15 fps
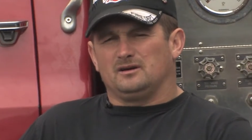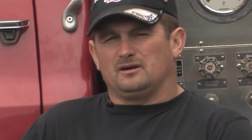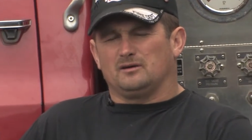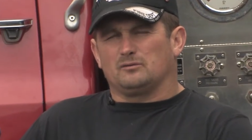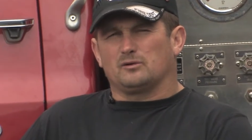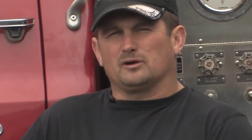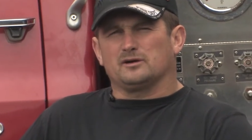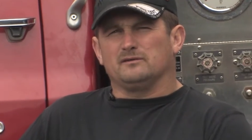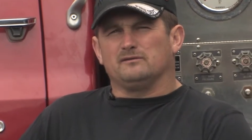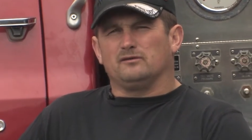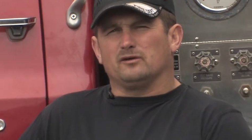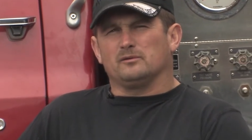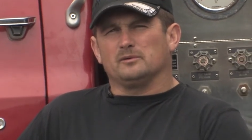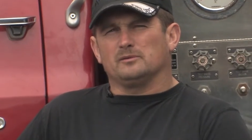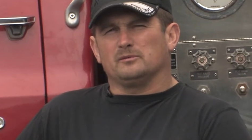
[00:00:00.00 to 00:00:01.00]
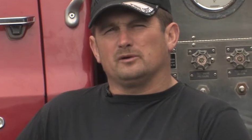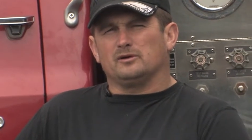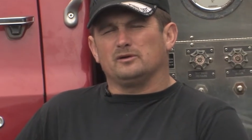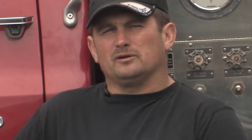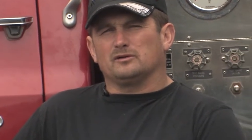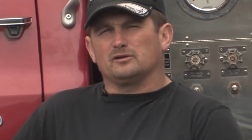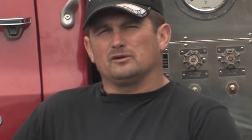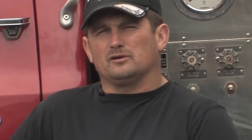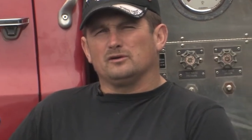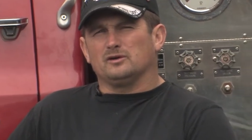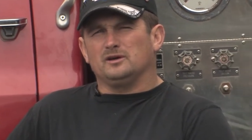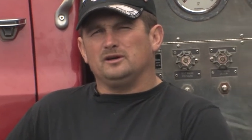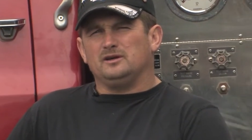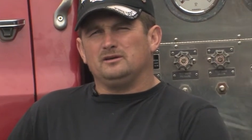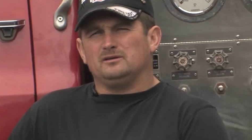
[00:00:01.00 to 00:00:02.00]
I work in FortMac and Coral
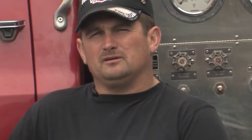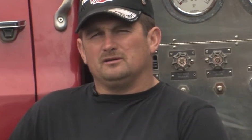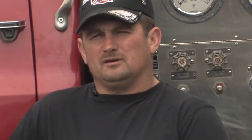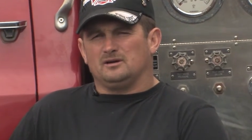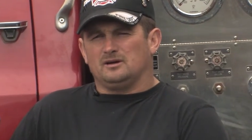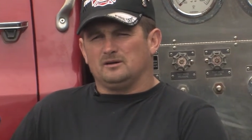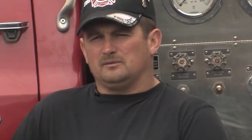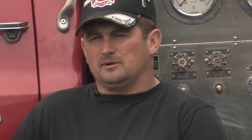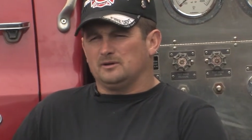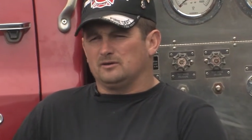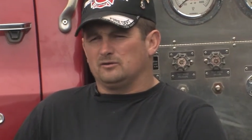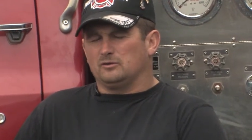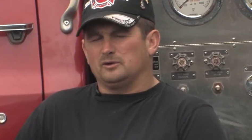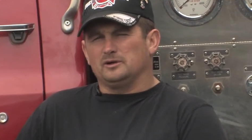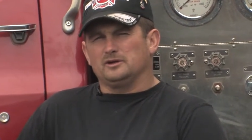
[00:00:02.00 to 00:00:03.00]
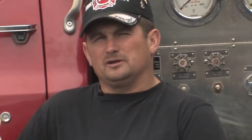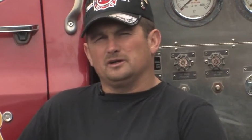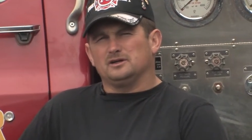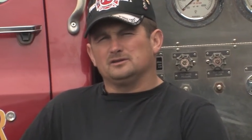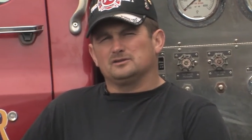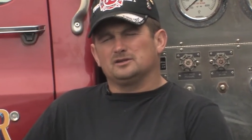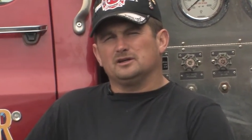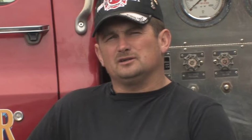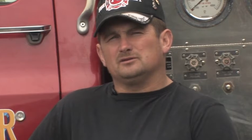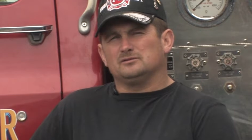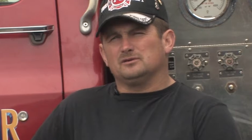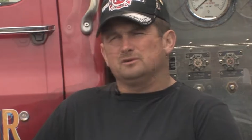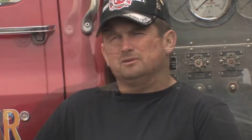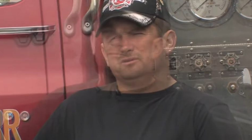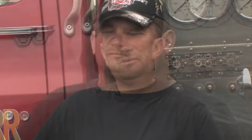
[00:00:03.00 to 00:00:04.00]
Lake. I'm on a 20 and 10
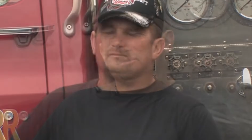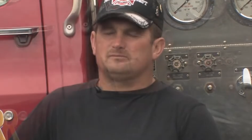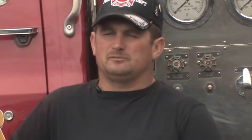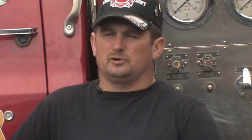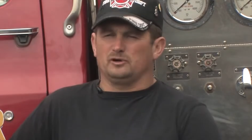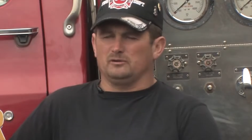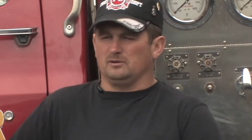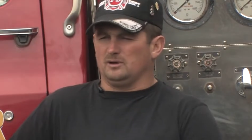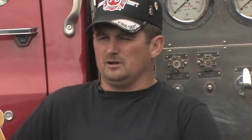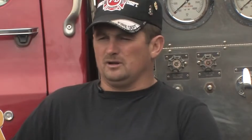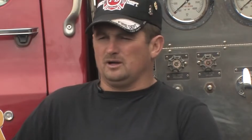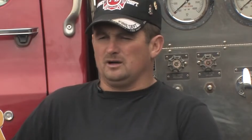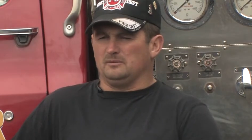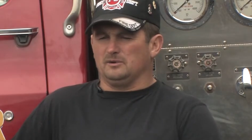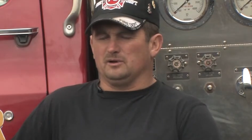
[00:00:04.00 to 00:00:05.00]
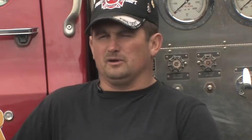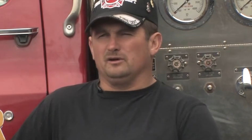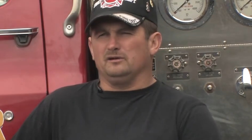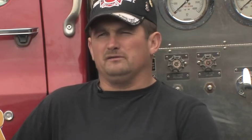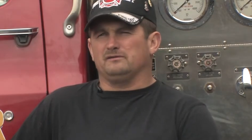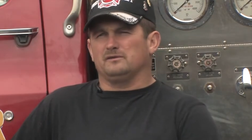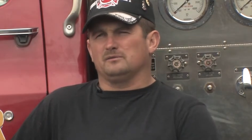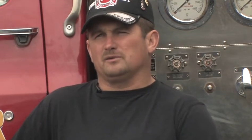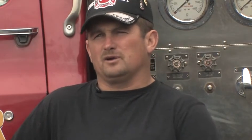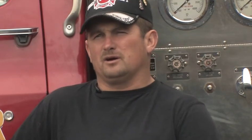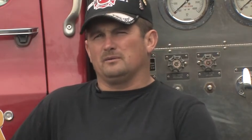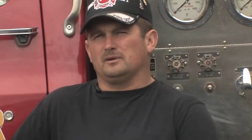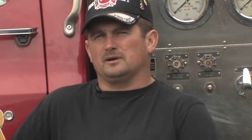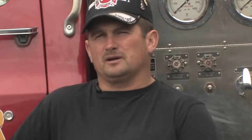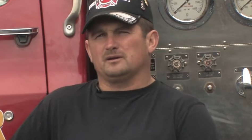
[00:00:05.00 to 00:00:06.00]
schedule. Pretty well along in life. From the
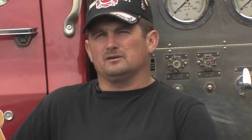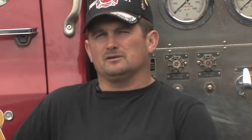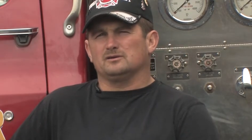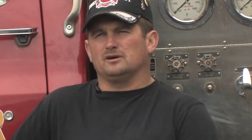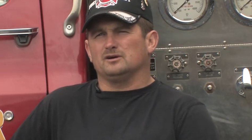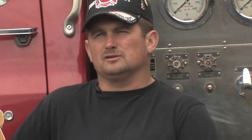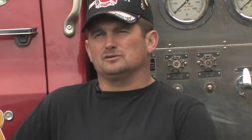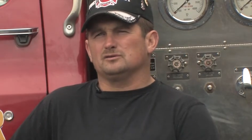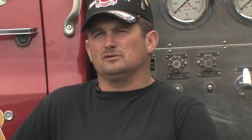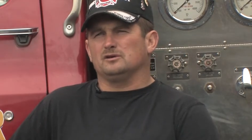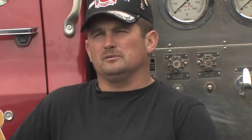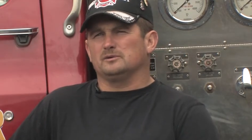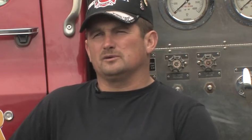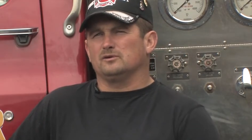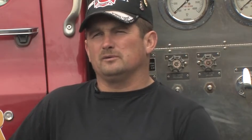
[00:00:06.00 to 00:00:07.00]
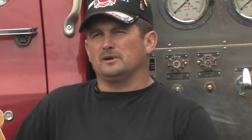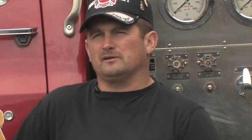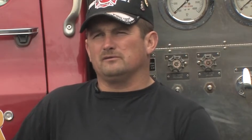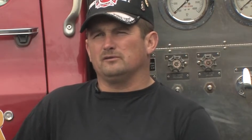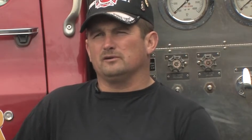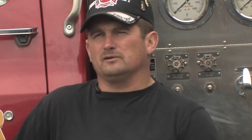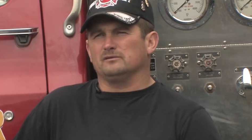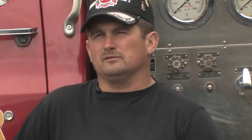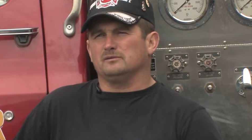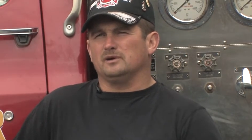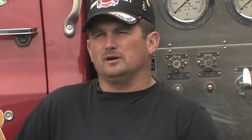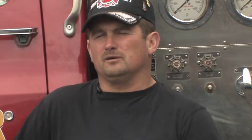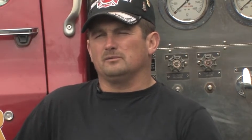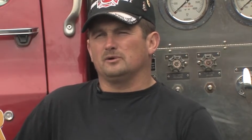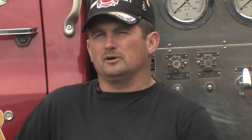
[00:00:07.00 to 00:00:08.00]
time I got out of high school, I've been going back and forth to
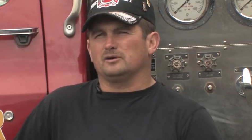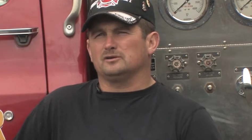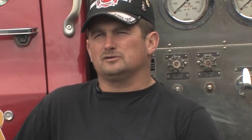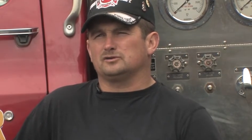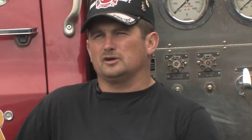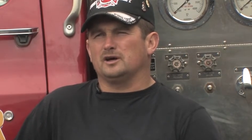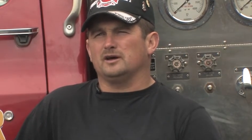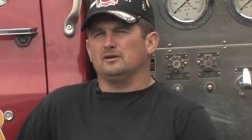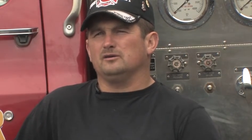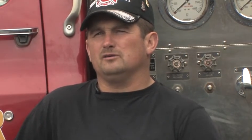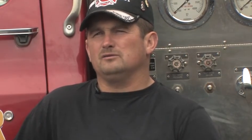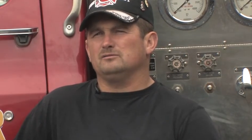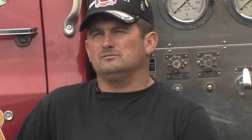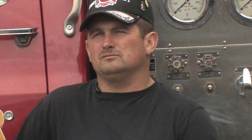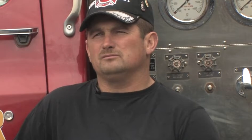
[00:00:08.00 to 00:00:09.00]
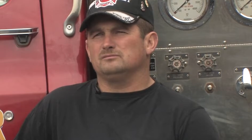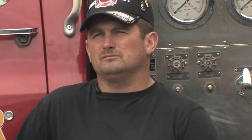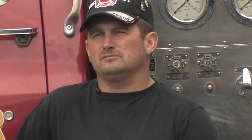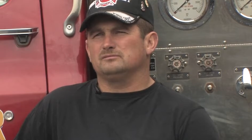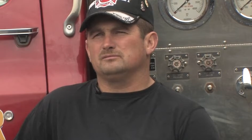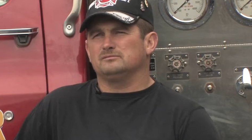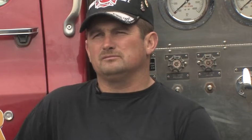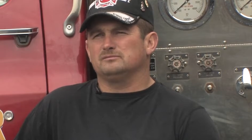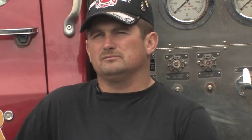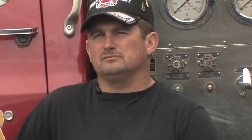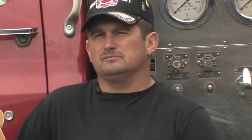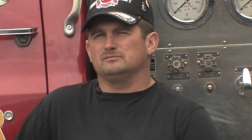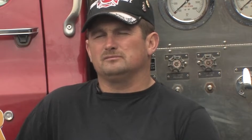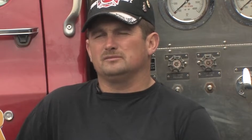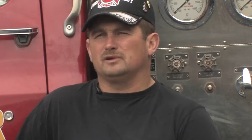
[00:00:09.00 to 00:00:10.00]
Alberta, Toronto,
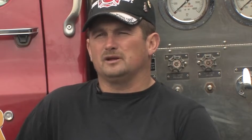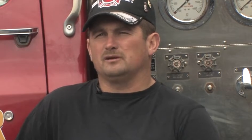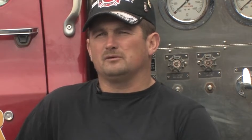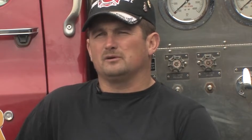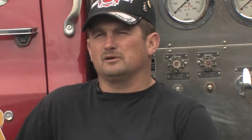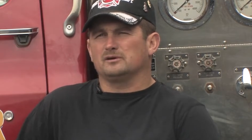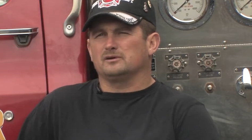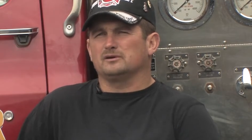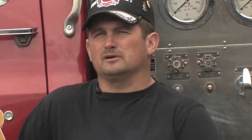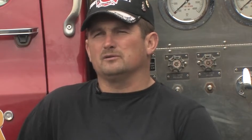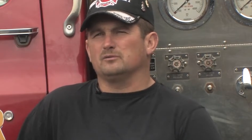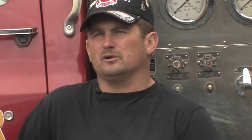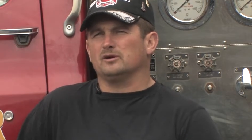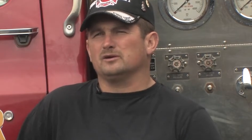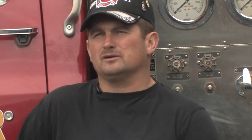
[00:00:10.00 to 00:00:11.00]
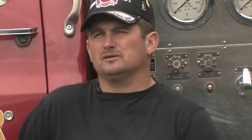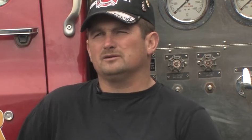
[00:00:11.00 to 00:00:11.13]
anywhere I could get work.